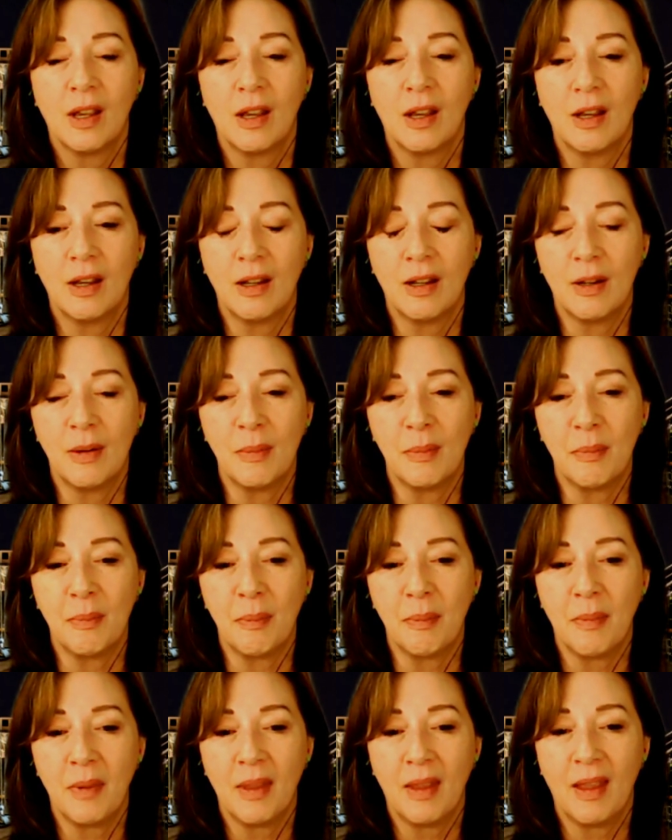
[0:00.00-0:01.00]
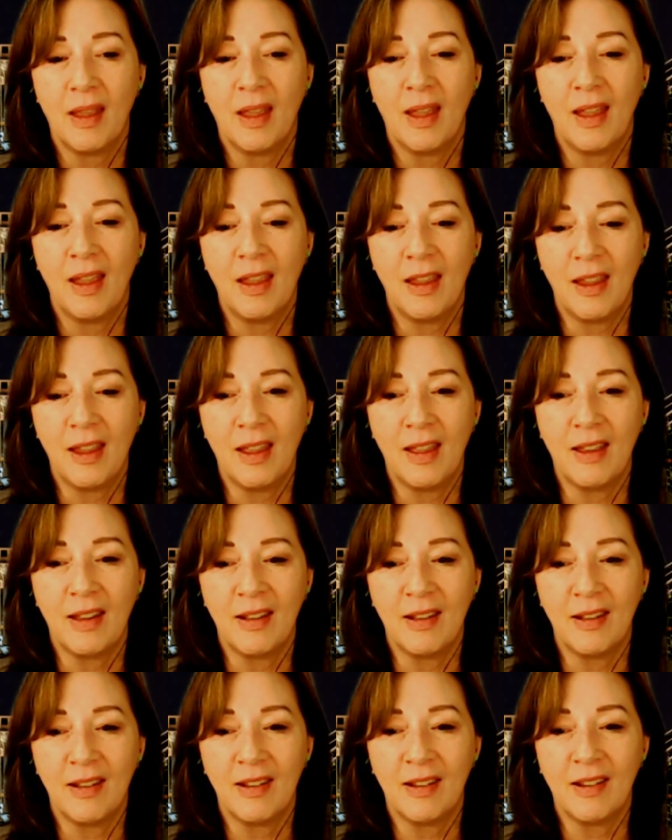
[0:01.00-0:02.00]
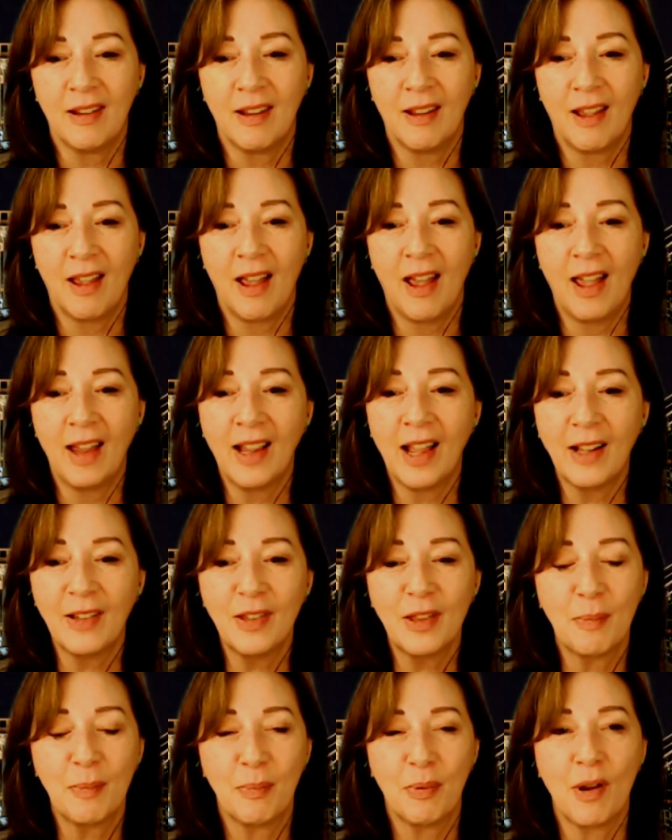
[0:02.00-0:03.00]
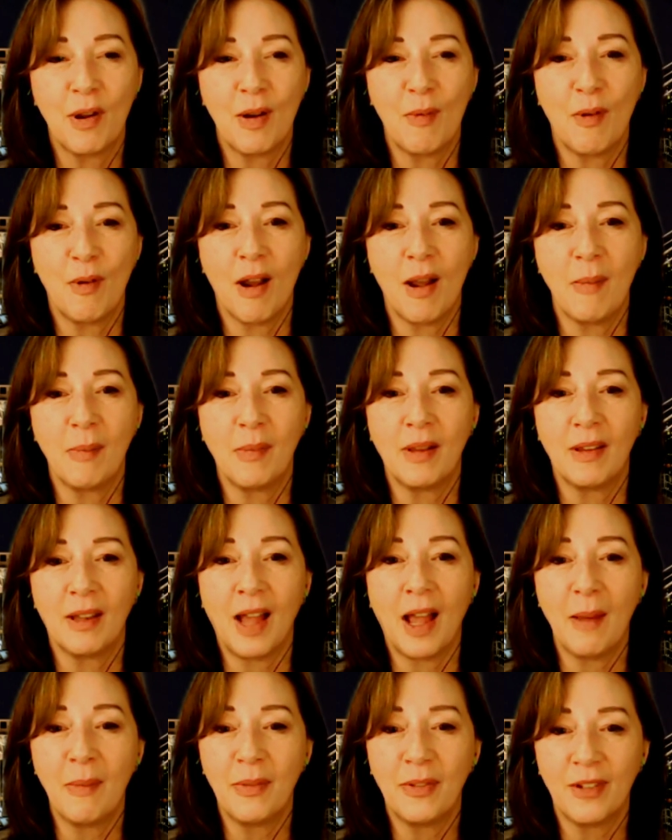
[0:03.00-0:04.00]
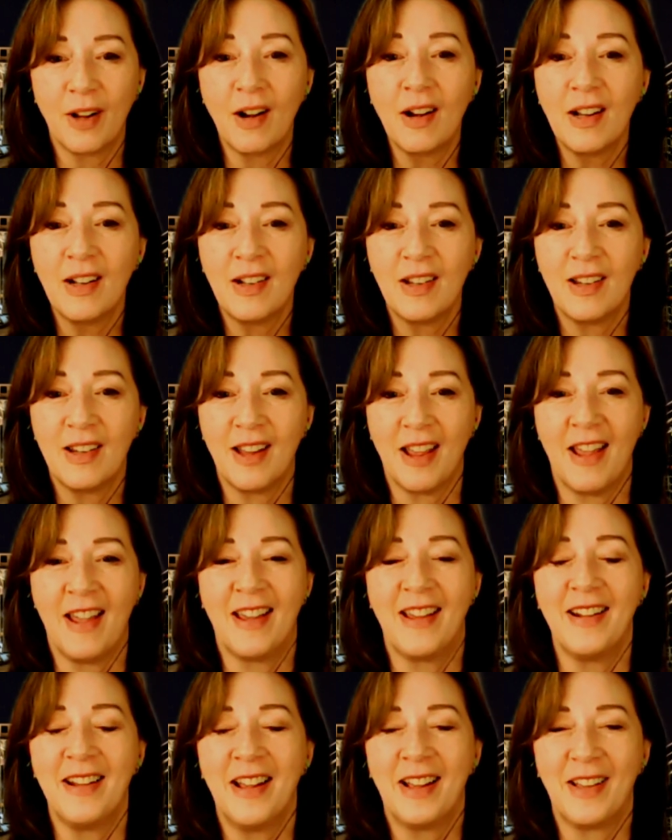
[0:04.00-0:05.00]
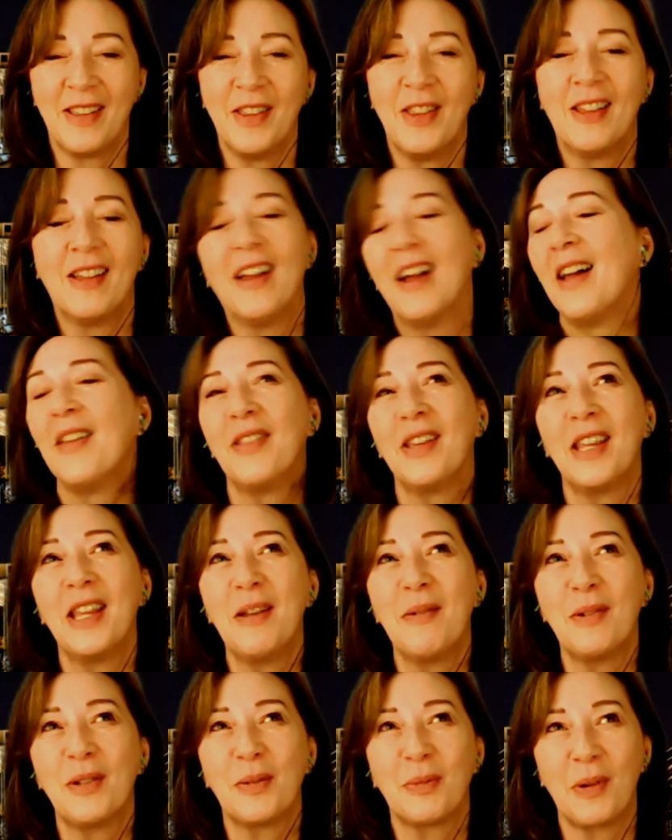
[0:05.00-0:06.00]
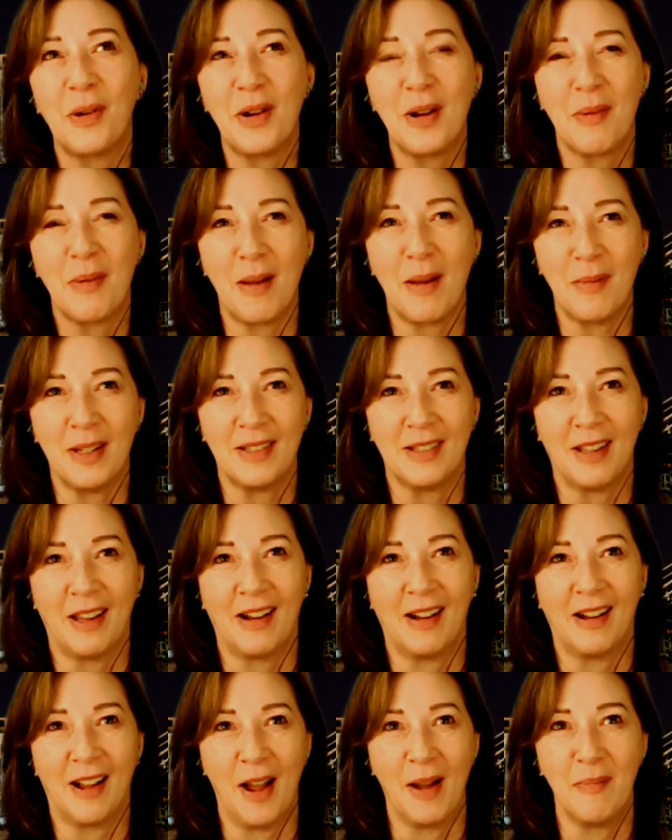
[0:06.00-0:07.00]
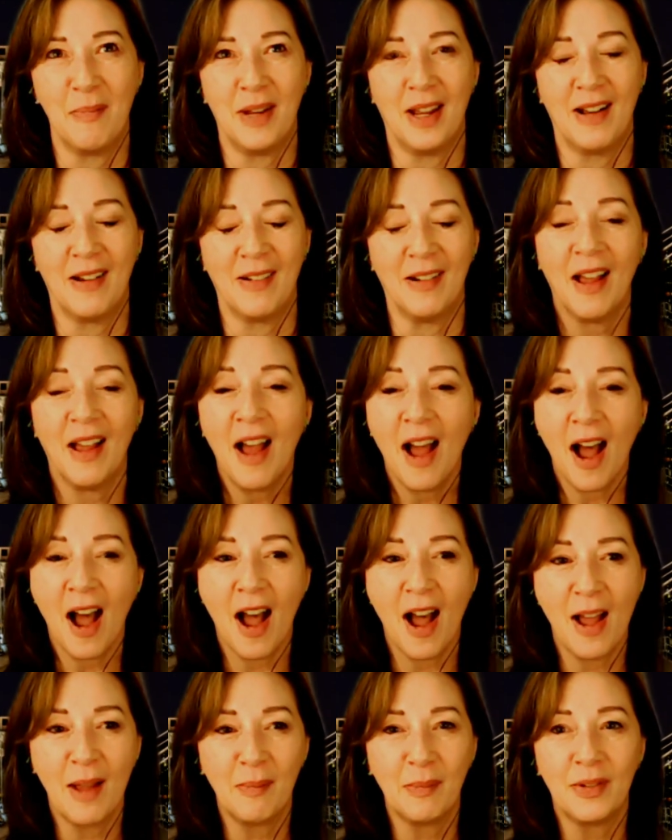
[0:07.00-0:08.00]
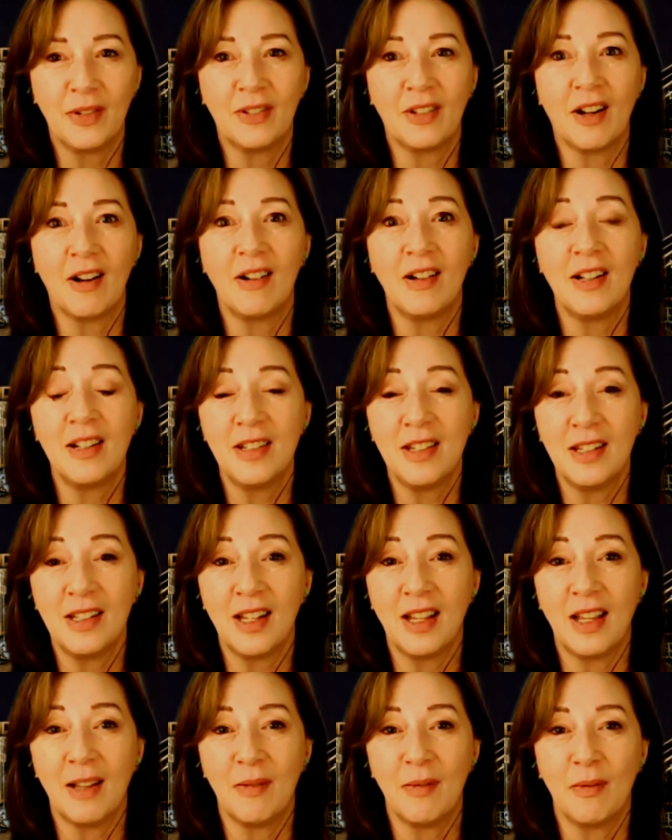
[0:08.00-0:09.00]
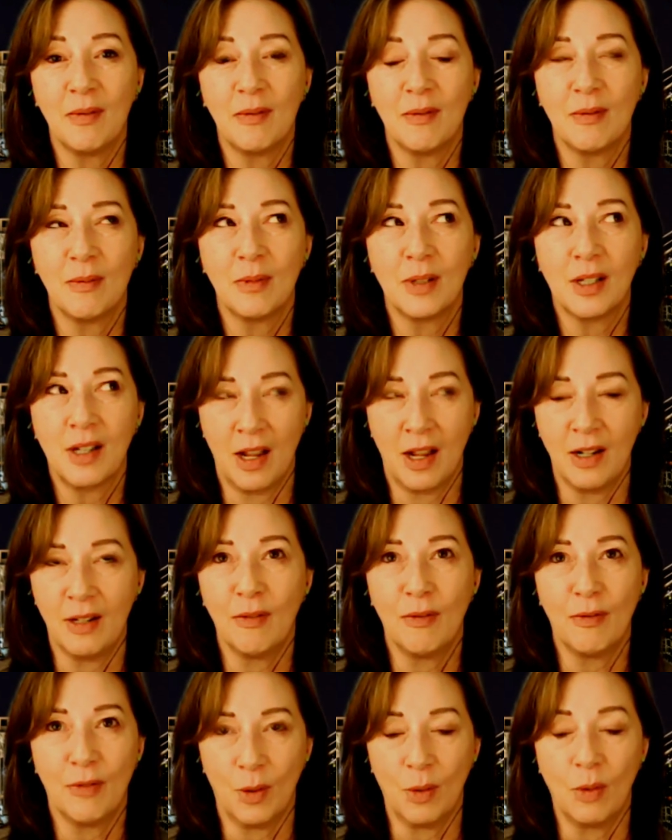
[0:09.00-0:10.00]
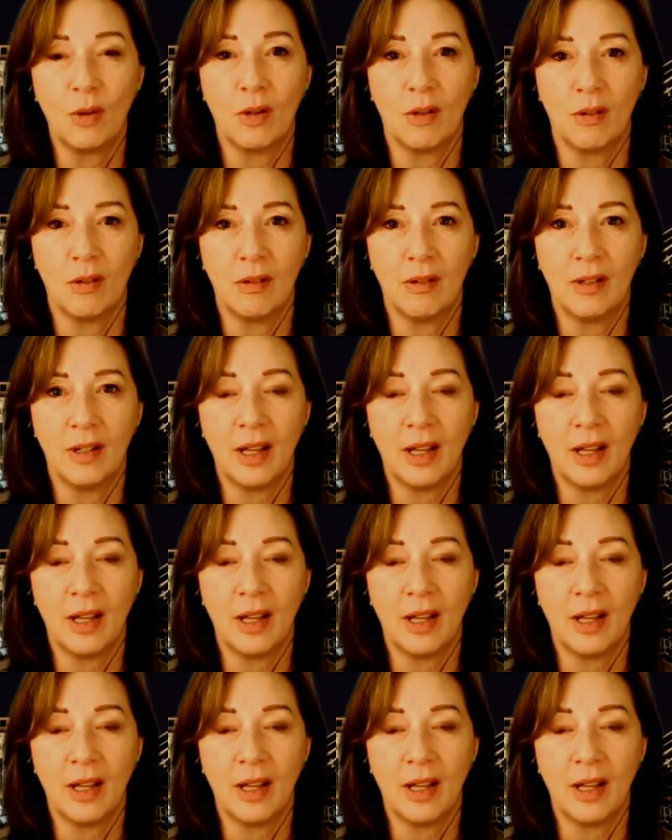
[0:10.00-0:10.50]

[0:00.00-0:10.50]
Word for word: Um, and I got to the point where I'm really, I'm starting to get, I think he was worried about me. It's like, calm down. I'm starting to get kind of vocal.